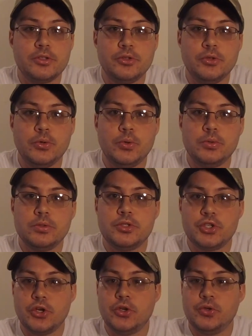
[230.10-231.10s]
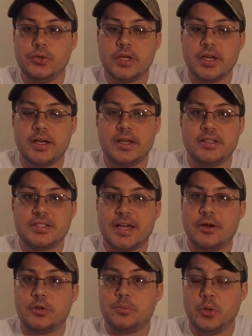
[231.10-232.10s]
to show you guys
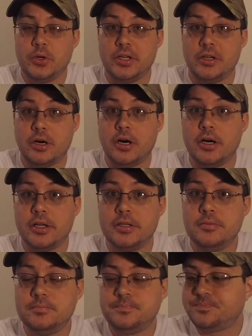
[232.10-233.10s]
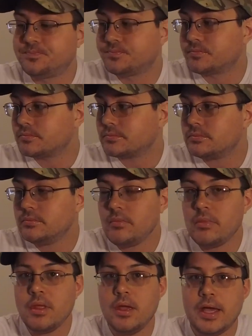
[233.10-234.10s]
how to put it on,
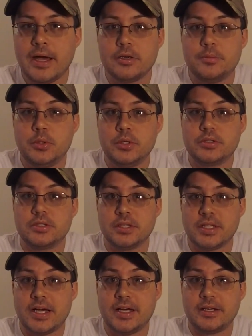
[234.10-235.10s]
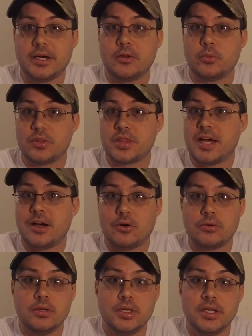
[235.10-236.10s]
how to put the line on without
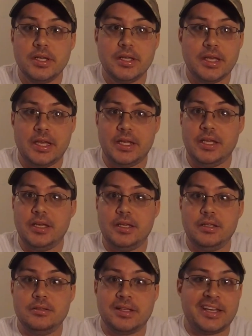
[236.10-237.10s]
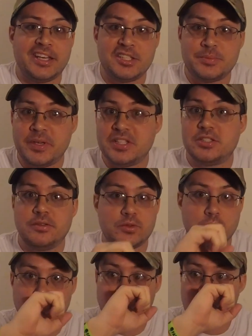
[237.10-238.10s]
any like expensive
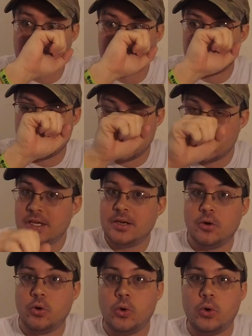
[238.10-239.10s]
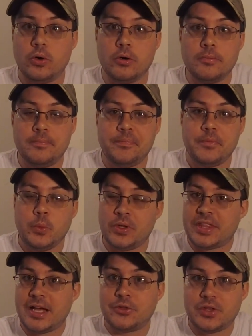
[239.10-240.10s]
tools or
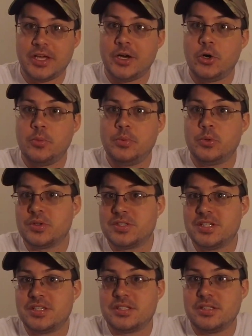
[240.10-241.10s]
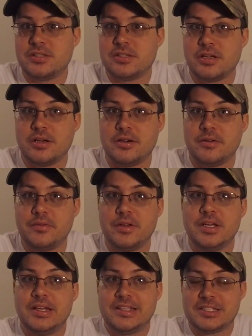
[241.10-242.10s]
without the help or assistance of
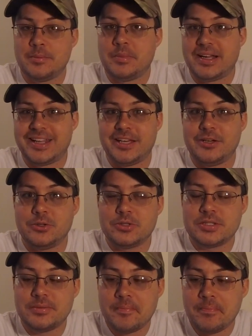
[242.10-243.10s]
somebody else.